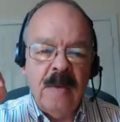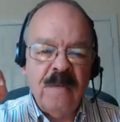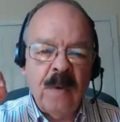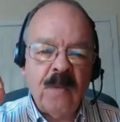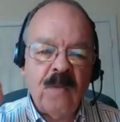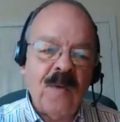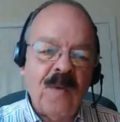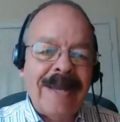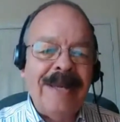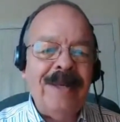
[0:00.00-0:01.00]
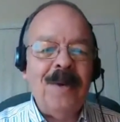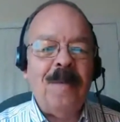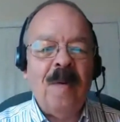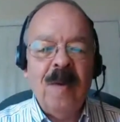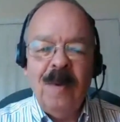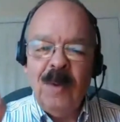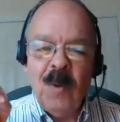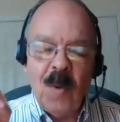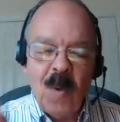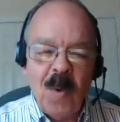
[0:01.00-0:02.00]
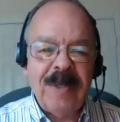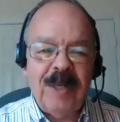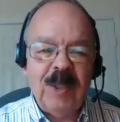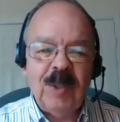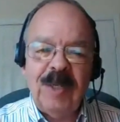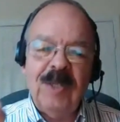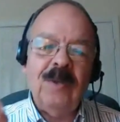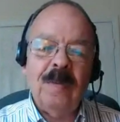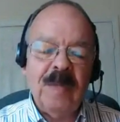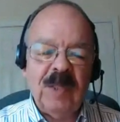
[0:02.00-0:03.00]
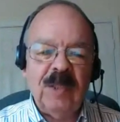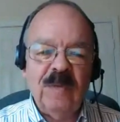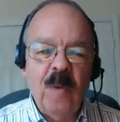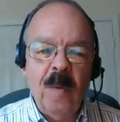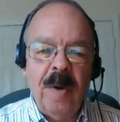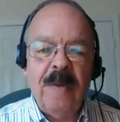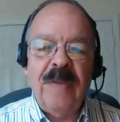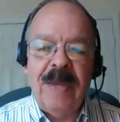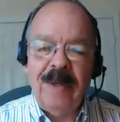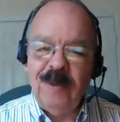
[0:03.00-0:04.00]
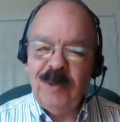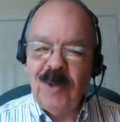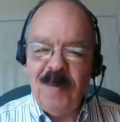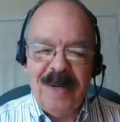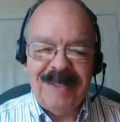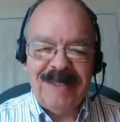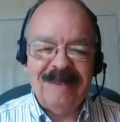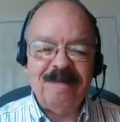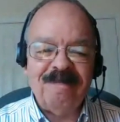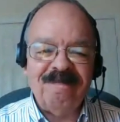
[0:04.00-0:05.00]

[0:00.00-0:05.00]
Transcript: for rocketing your, your organization and your business forward. Thank you so much.